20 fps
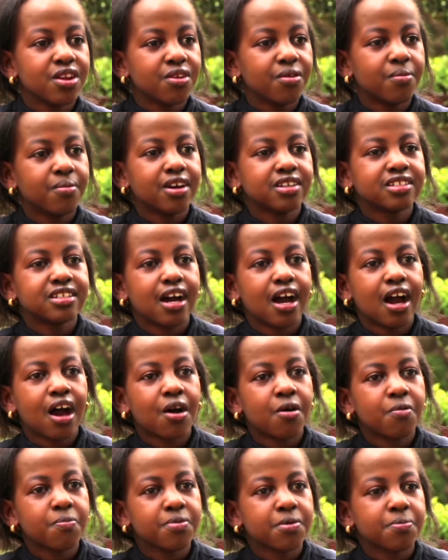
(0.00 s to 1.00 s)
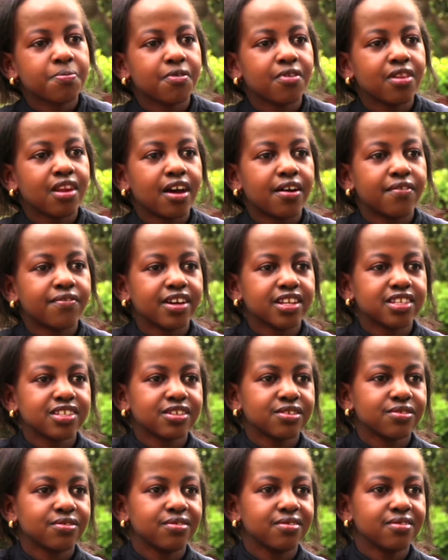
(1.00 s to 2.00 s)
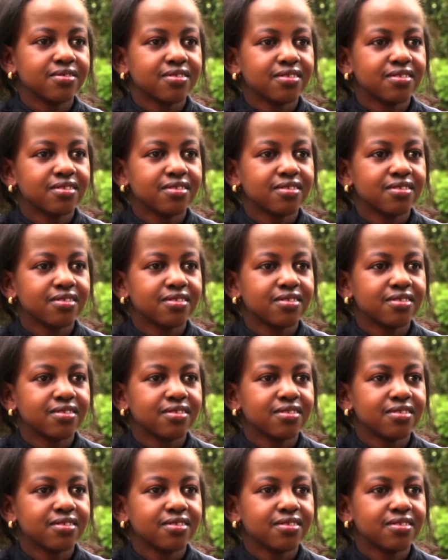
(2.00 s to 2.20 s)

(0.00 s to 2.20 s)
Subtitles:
no matter how people laugh at you.